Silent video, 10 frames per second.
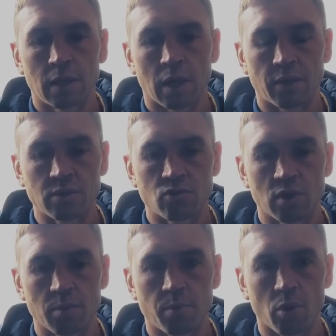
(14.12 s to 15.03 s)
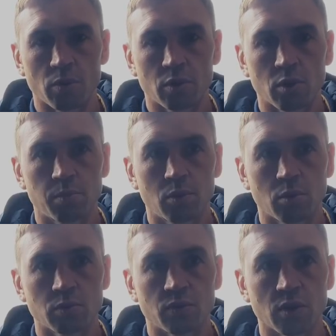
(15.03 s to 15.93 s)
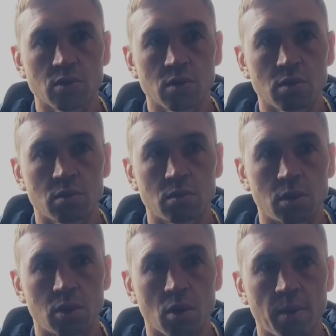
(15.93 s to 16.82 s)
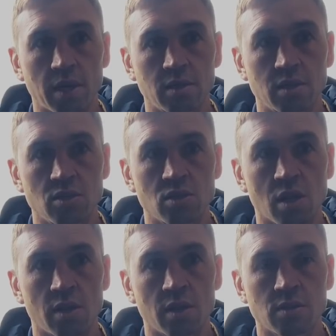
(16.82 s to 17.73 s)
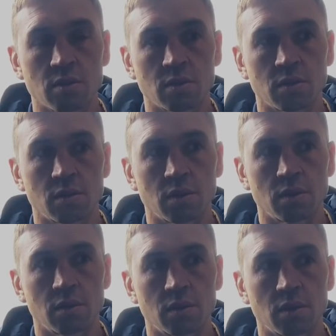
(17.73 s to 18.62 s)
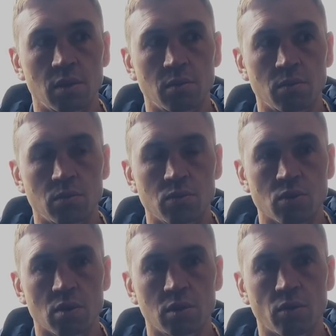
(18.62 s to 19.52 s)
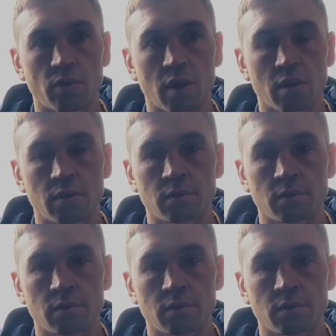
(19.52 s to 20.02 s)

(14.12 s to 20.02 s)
I think it's really important the club comes first. You've got to make a decision like this, and certainly done that.